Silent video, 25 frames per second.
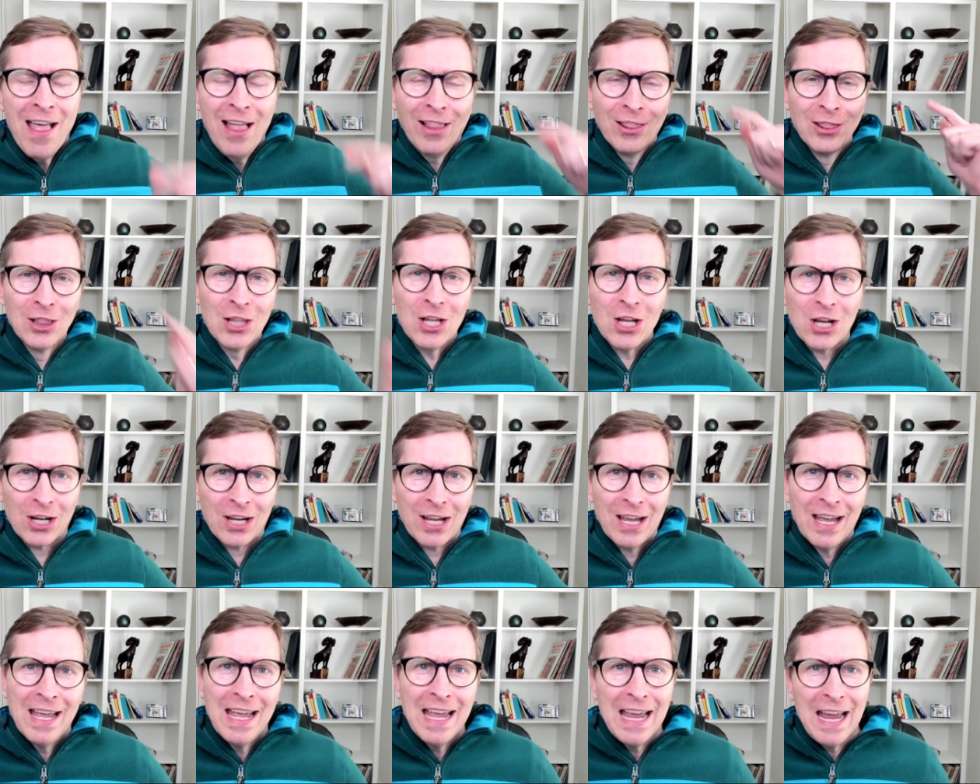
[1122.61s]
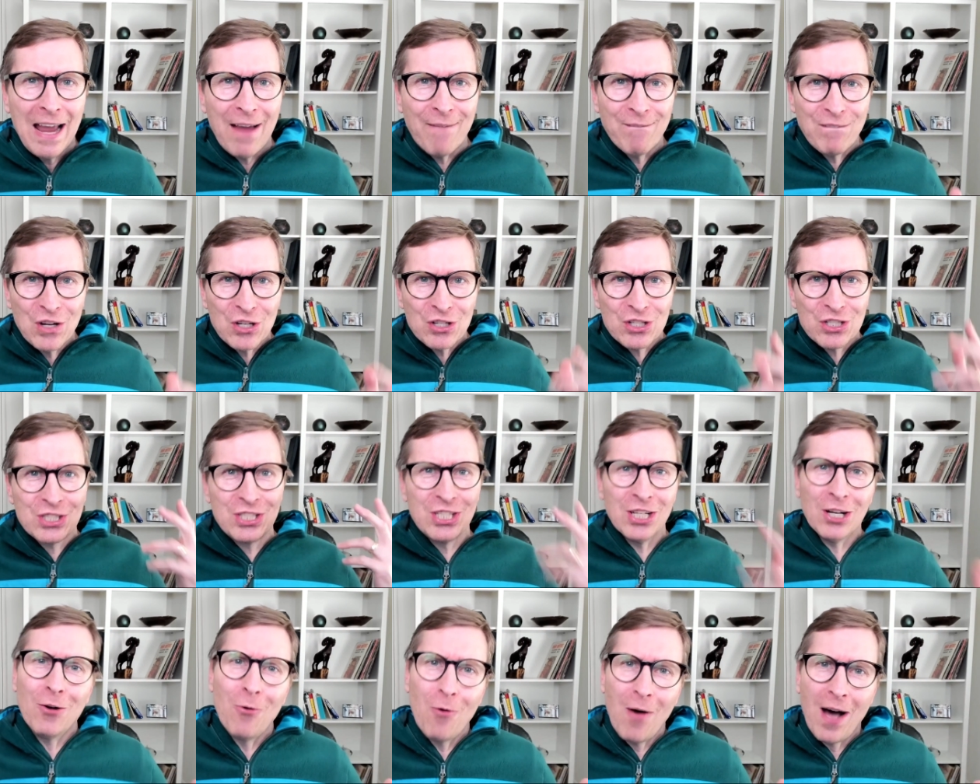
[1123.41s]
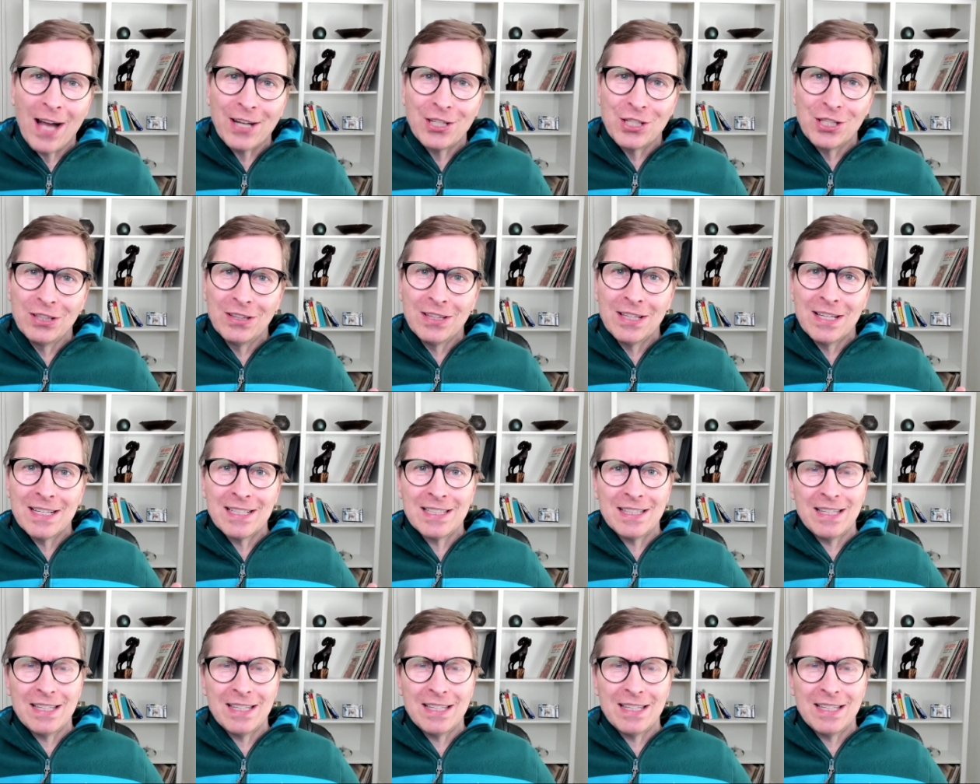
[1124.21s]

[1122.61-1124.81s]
Look, if you're still watching this,